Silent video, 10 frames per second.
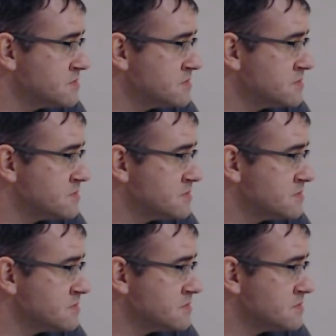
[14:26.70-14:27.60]

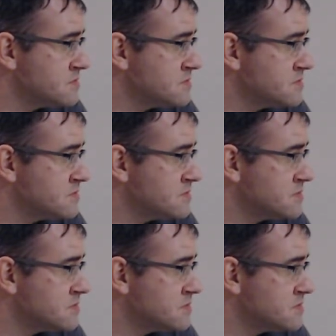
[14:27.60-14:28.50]

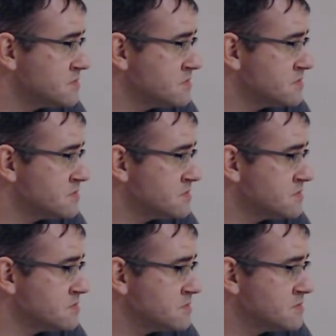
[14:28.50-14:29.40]

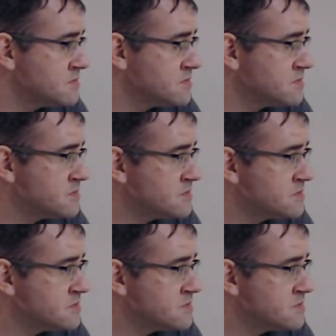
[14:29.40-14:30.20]
No words are spoken by the person on screen.